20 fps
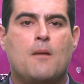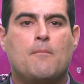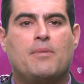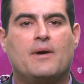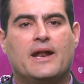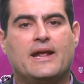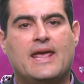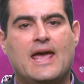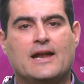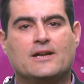
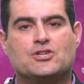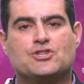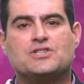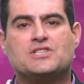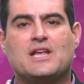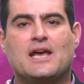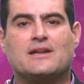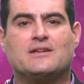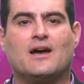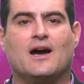But again,
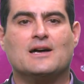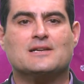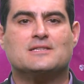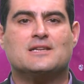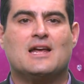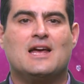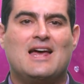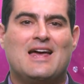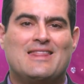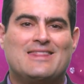just like
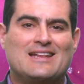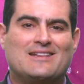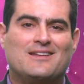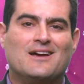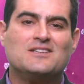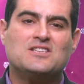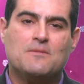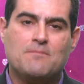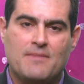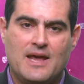dust, that
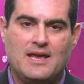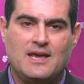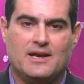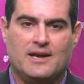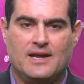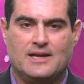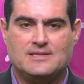doesn't make it